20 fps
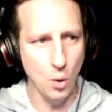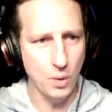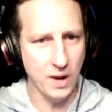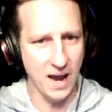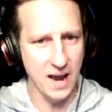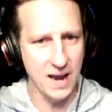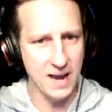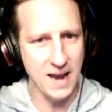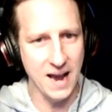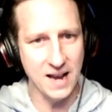
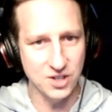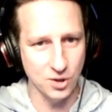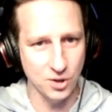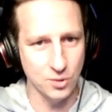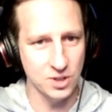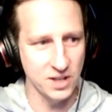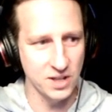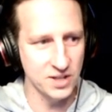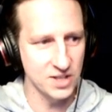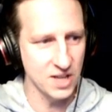okay,
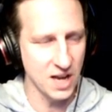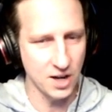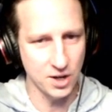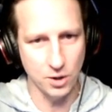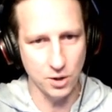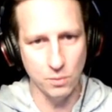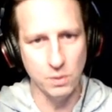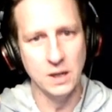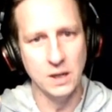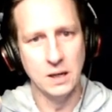Jesus
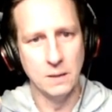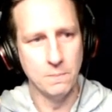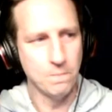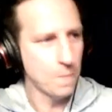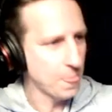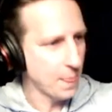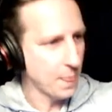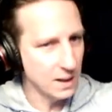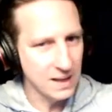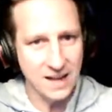Luzardo,
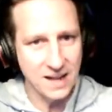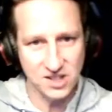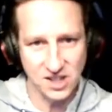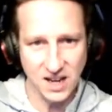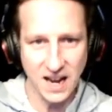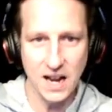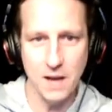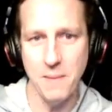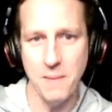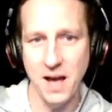let's
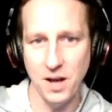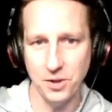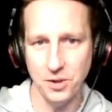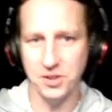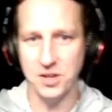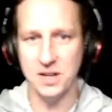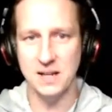get him healthy.